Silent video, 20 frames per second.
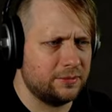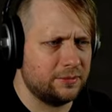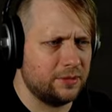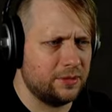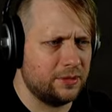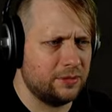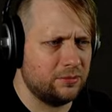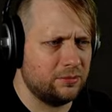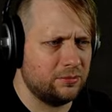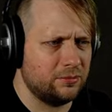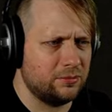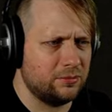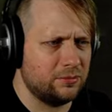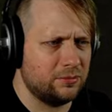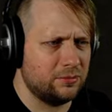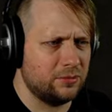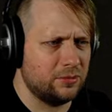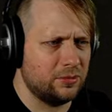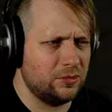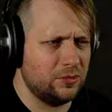I don't
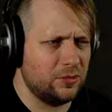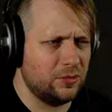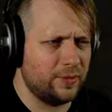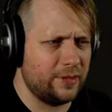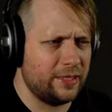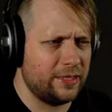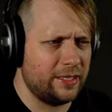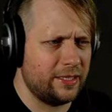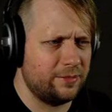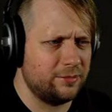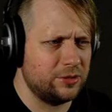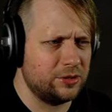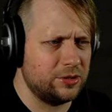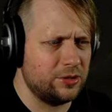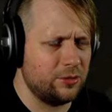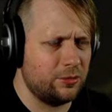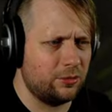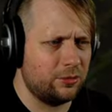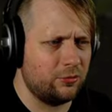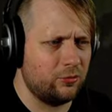know why camera
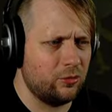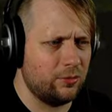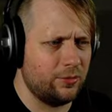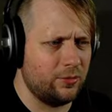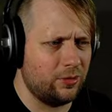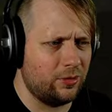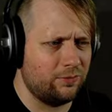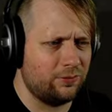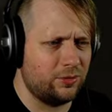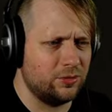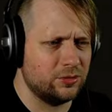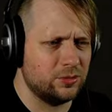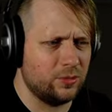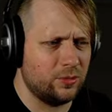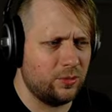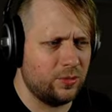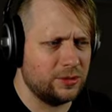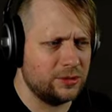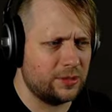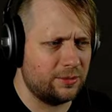2 and 3 would be off. Those were the
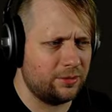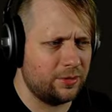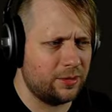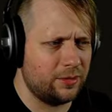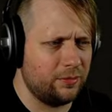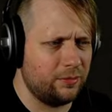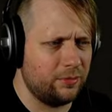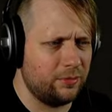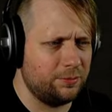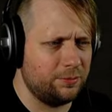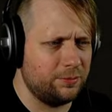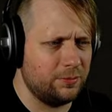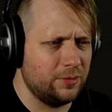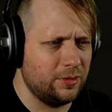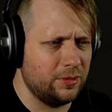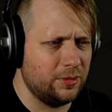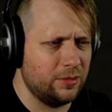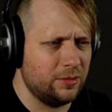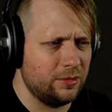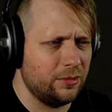ones I probably would have...
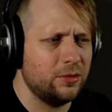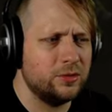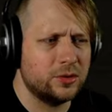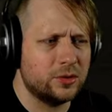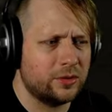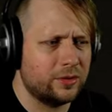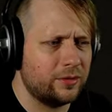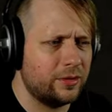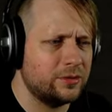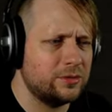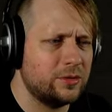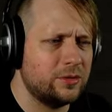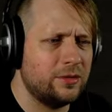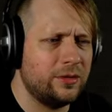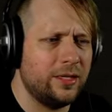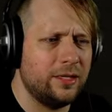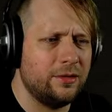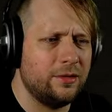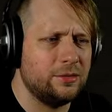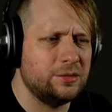Those are... these.
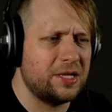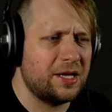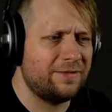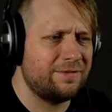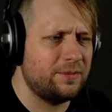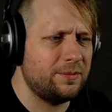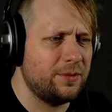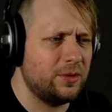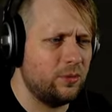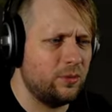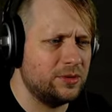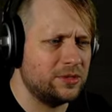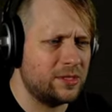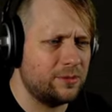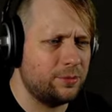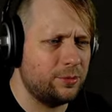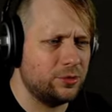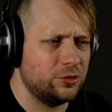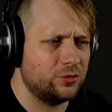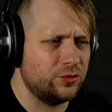Yeah, those have to be the ones I
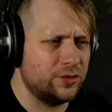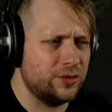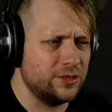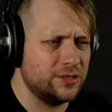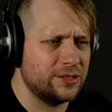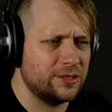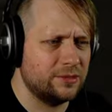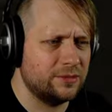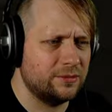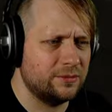put in trees.